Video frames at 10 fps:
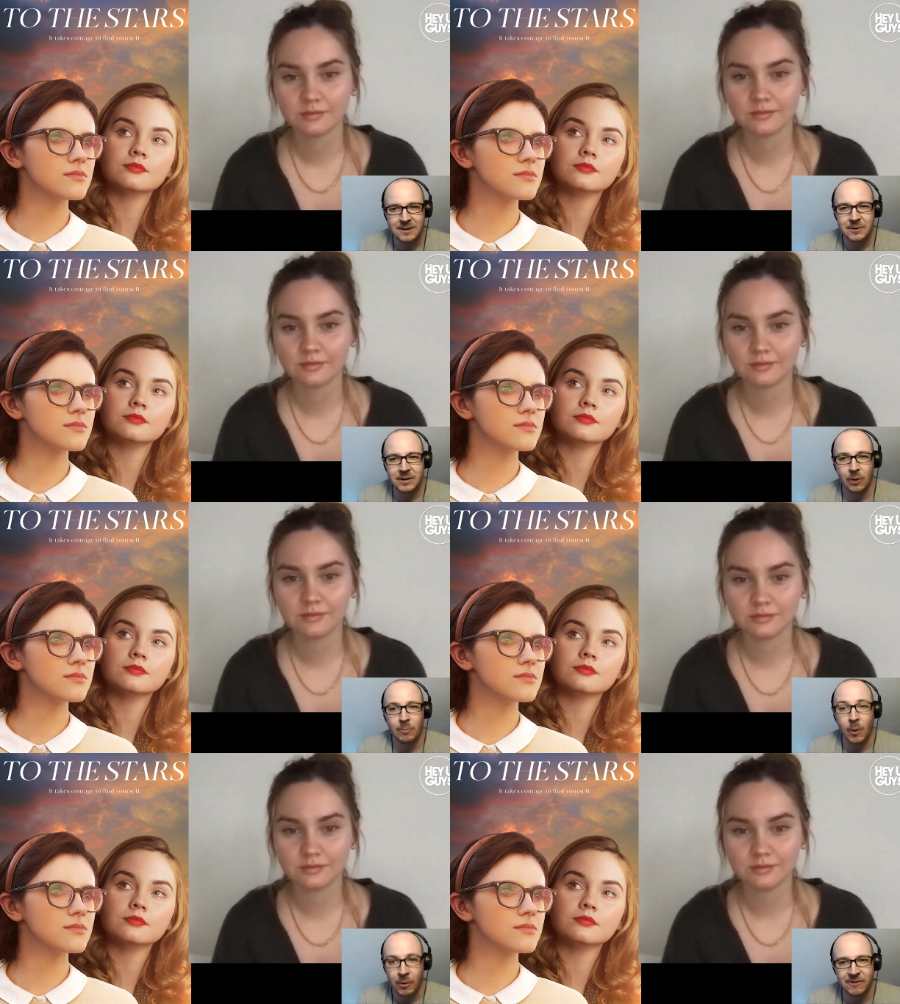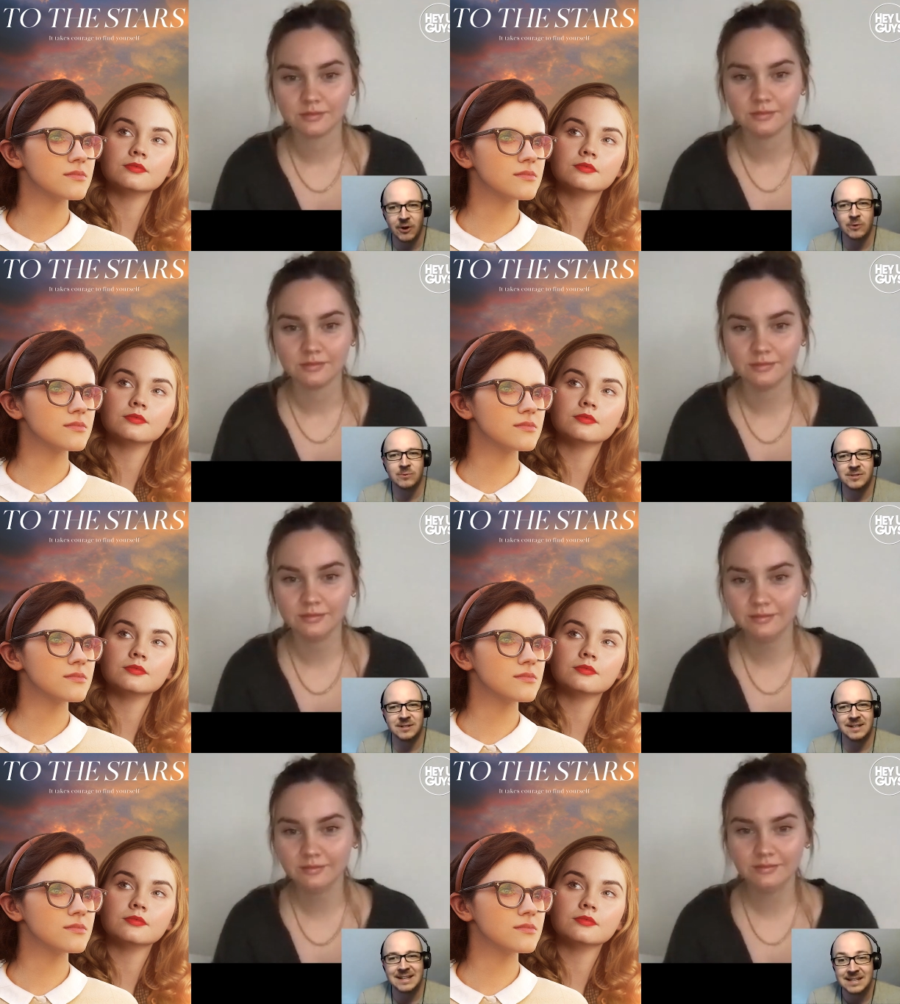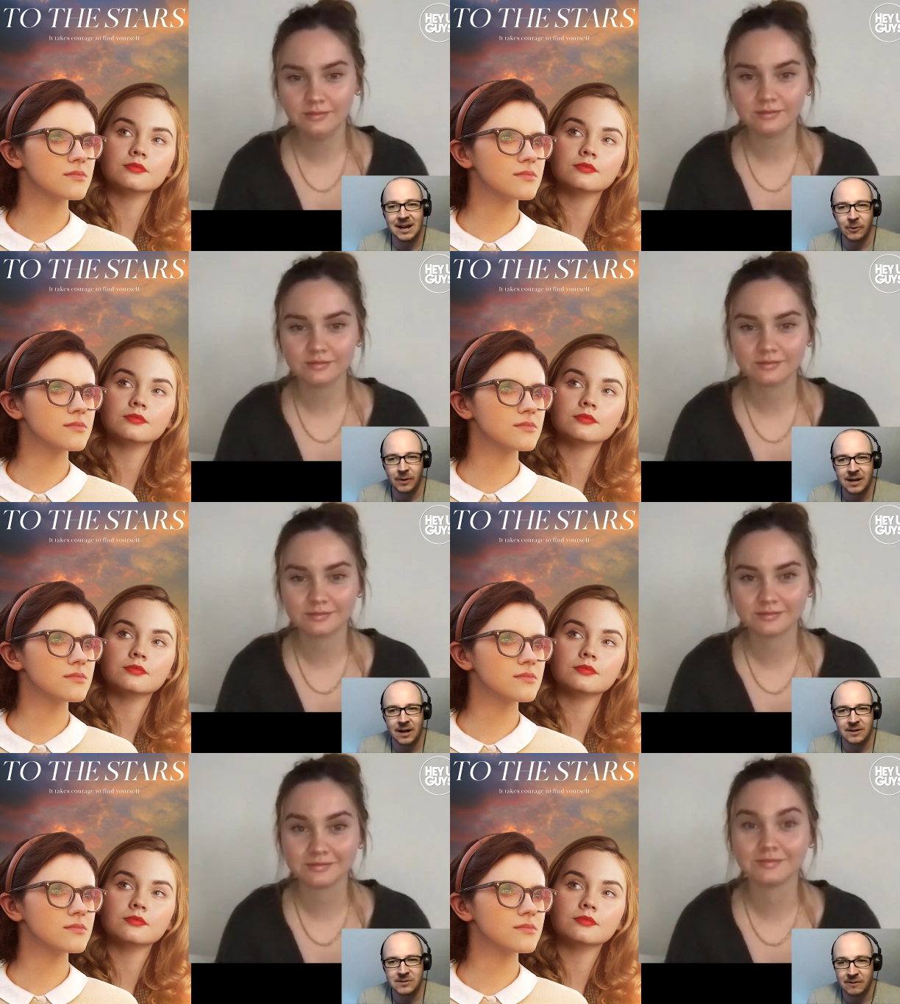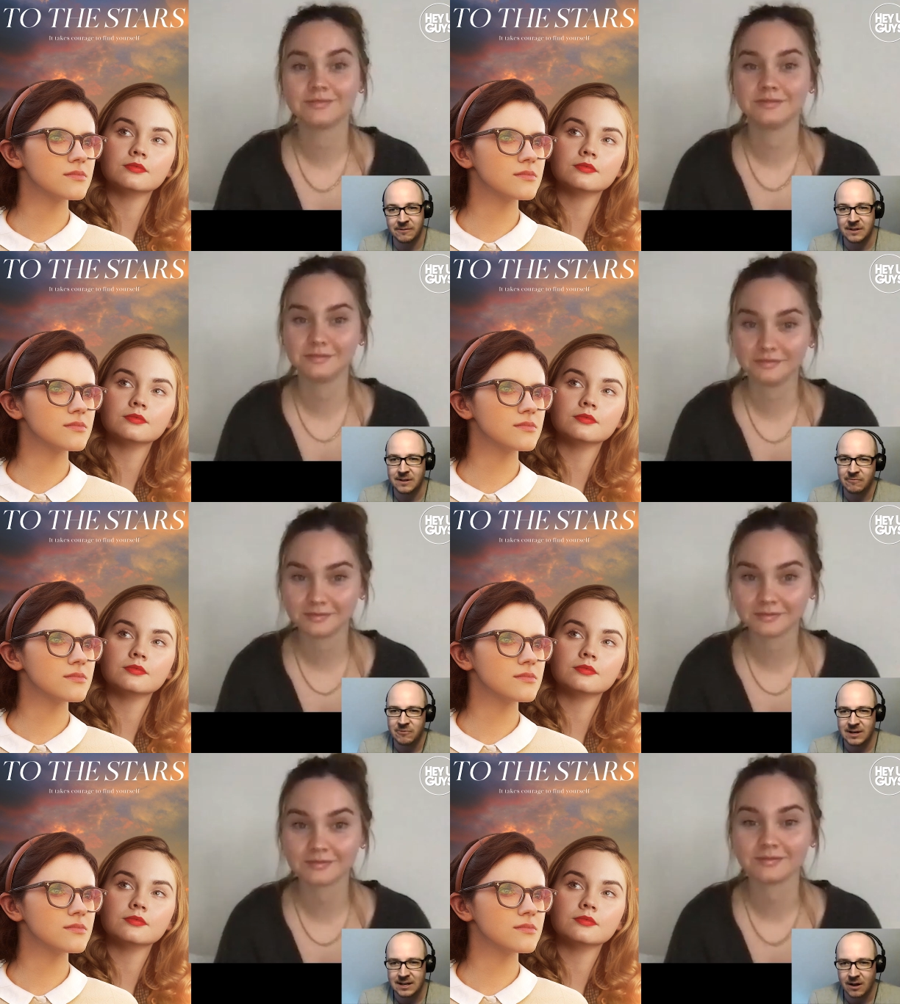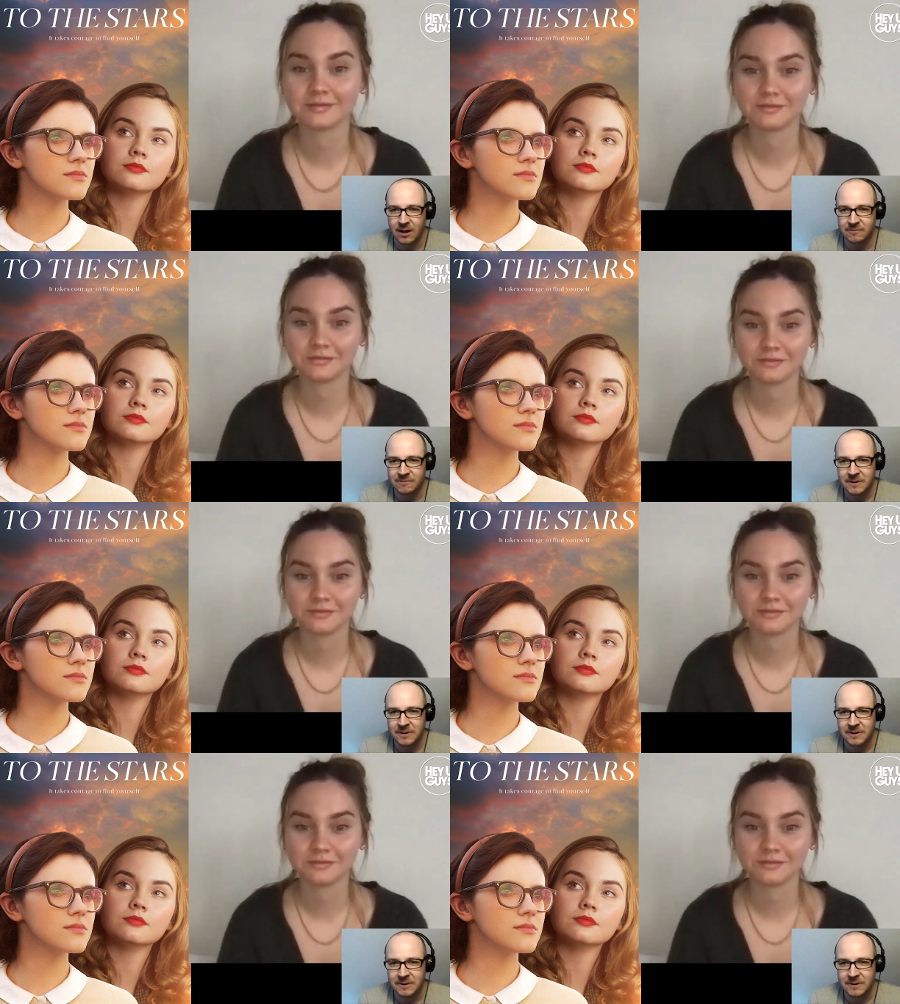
Speaker 1: you know mobile phones and the internet all that kind of stuff and, and really kind of